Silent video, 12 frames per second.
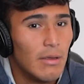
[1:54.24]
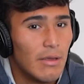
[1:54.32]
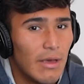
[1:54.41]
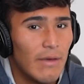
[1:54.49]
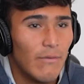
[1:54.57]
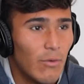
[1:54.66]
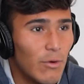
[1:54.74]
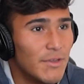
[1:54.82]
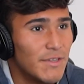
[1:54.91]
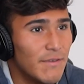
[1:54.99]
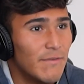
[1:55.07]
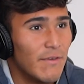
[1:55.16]
Yeah,
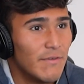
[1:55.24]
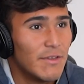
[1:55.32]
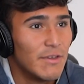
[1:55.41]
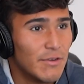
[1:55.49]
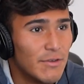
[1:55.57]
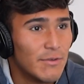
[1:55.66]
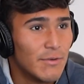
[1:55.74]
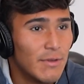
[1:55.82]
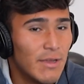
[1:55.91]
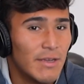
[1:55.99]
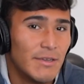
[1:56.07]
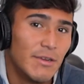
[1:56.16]
14, 15 years old.
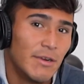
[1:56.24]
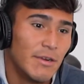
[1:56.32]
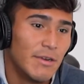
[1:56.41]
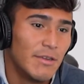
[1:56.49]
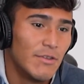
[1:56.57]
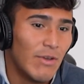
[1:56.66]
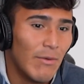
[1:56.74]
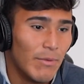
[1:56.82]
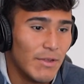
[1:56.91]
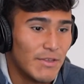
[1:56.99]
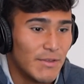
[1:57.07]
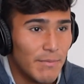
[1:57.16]
I started
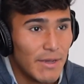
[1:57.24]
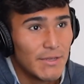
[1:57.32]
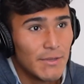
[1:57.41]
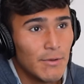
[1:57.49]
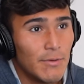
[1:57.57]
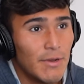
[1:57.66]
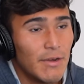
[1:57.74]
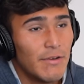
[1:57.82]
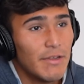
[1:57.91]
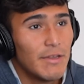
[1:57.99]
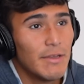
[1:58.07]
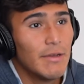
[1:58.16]
traveling to Mexico and
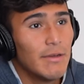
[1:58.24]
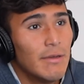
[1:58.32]
everything.